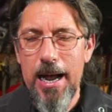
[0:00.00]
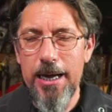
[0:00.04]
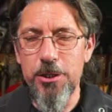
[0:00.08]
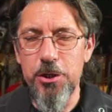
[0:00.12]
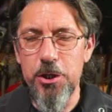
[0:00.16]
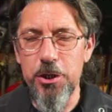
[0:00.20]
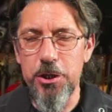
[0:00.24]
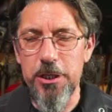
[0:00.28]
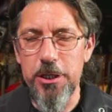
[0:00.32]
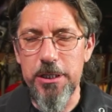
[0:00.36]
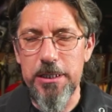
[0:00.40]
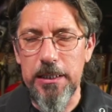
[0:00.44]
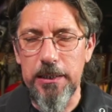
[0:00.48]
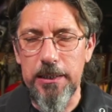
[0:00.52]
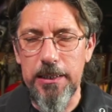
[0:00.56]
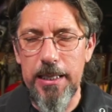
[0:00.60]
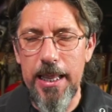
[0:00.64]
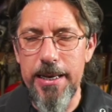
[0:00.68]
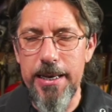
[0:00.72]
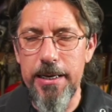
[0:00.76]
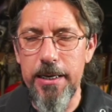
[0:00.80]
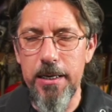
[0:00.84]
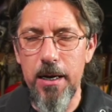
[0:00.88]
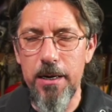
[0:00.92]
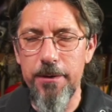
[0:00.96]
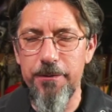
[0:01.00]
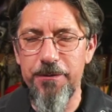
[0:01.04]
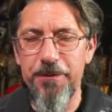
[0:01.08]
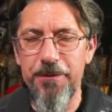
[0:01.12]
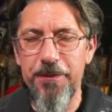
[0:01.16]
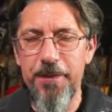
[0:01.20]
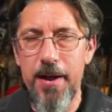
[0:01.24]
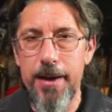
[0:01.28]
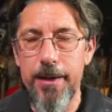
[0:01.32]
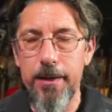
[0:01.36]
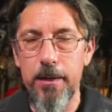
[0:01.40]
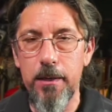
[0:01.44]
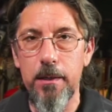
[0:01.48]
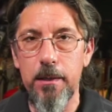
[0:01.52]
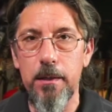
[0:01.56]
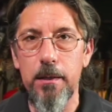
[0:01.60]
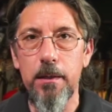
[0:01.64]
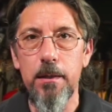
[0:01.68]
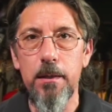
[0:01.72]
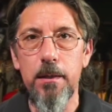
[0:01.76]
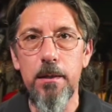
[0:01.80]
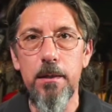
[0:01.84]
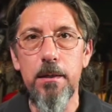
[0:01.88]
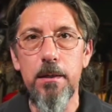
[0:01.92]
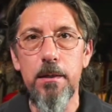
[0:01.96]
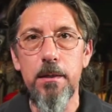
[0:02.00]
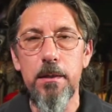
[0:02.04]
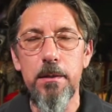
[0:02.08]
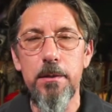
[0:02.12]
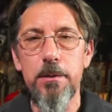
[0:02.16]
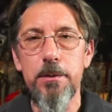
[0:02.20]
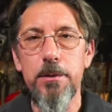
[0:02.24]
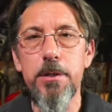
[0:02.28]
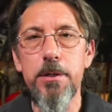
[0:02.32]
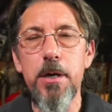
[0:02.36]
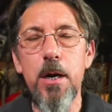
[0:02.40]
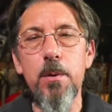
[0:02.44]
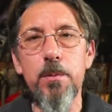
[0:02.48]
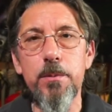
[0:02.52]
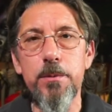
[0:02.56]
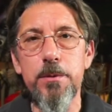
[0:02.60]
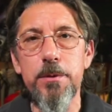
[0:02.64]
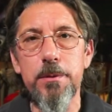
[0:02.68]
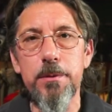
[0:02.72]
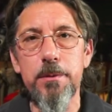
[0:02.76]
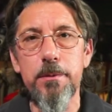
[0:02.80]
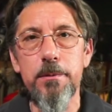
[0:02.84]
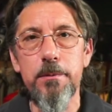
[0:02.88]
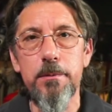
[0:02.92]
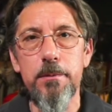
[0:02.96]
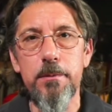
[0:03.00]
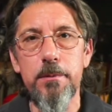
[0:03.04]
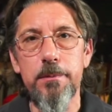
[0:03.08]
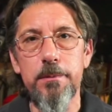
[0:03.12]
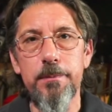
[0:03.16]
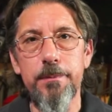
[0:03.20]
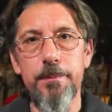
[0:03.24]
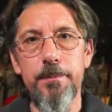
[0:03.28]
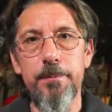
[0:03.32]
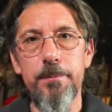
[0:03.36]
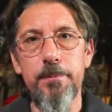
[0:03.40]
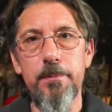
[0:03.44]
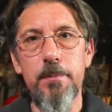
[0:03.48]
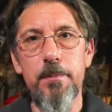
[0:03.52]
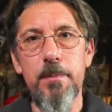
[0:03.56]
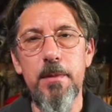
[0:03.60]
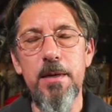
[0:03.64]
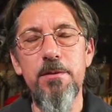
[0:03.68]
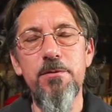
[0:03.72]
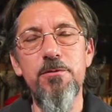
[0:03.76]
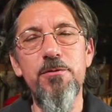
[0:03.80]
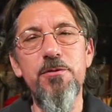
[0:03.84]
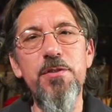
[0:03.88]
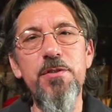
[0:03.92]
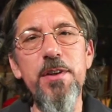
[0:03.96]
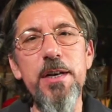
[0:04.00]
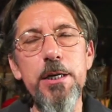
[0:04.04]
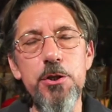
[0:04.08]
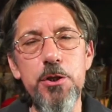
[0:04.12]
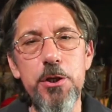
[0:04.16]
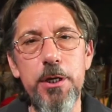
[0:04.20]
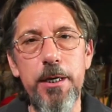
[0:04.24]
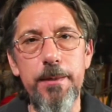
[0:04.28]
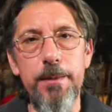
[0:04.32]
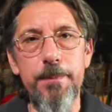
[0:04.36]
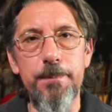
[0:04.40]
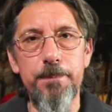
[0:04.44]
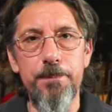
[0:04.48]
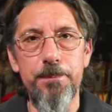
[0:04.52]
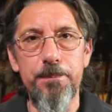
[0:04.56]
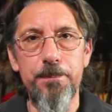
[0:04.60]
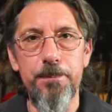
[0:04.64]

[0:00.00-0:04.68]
I should just light it on fire. Don't. Finish it.